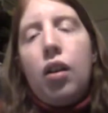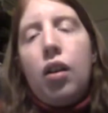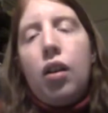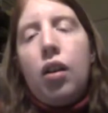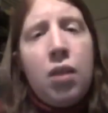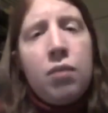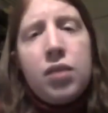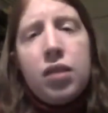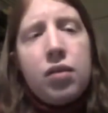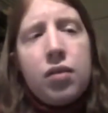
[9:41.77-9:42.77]
college.
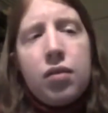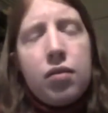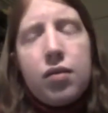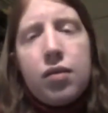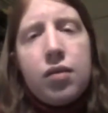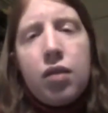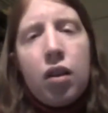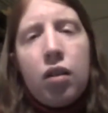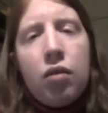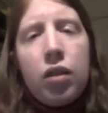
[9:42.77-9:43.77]
My mom didn't
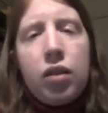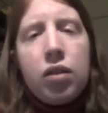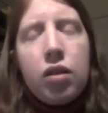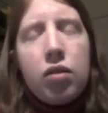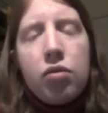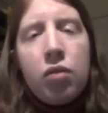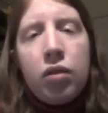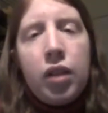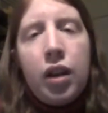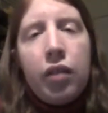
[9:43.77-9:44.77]
start going to
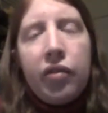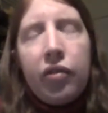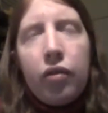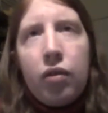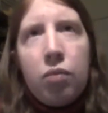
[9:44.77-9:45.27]
shore leave